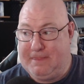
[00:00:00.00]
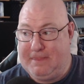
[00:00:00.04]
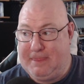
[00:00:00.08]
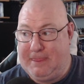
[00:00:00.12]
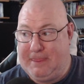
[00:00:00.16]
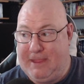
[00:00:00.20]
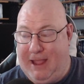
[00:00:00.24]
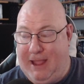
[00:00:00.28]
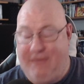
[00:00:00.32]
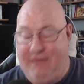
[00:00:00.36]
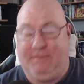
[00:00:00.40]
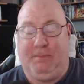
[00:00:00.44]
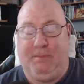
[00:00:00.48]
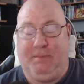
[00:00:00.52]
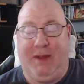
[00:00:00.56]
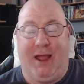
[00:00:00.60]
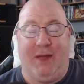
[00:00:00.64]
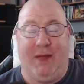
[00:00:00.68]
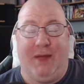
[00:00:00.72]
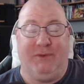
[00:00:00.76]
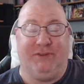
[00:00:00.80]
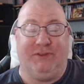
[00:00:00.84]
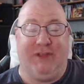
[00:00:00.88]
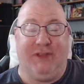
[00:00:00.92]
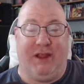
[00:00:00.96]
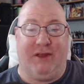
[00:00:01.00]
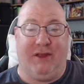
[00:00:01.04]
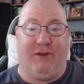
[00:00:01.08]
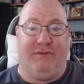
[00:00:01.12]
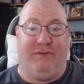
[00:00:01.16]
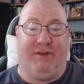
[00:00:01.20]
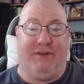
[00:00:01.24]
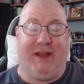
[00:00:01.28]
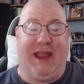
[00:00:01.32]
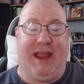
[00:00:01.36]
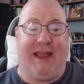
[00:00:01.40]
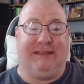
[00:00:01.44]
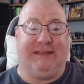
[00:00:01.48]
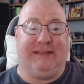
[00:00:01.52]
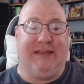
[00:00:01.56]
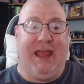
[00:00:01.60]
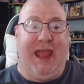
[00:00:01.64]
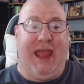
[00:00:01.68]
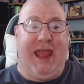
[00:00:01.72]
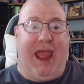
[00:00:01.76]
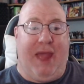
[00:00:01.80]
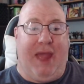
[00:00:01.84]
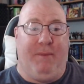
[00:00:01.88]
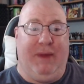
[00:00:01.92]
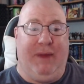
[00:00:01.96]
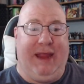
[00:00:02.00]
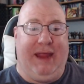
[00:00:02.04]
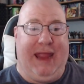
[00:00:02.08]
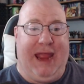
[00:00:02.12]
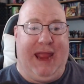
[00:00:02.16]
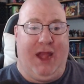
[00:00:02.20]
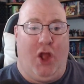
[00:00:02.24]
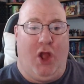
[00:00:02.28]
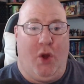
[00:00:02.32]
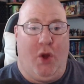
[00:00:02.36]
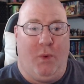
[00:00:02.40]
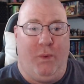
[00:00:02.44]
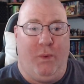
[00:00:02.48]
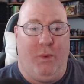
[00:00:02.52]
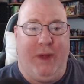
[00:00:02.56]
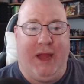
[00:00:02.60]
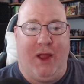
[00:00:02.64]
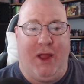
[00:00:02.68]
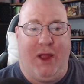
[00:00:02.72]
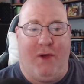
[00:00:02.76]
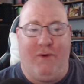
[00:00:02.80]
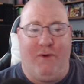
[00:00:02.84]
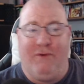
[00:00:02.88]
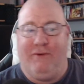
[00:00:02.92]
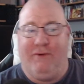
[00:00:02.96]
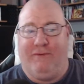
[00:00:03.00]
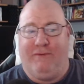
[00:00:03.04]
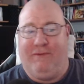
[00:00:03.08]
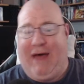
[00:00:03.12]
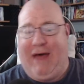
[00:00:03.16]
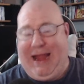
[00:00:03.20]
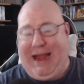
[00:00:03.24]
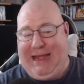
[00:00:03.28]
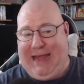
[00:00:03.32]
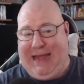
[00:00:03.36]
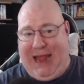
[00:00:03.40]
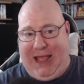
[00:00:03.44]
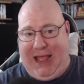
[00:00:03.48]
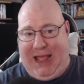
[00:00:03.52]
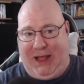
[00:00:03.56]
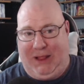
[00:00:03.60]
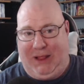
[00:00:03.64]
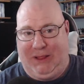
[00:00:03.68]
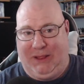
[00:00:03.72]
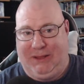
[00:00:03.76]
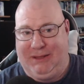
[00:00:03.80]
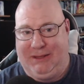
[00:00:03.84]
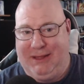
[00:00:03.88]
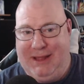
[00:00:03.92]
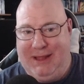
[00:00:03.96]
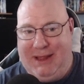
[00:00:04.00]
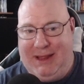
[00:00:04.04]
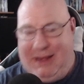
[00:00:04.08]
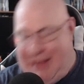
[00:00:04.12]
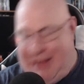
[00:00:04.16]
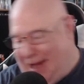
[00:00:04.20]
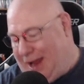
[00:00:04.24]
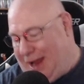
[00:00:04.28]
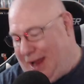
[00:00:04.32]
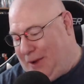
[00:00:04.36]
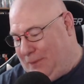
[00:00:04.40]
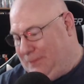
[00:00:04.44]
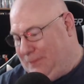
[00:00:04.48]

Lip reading: FBI was taking over the case, and we get Rio Vidal. Now,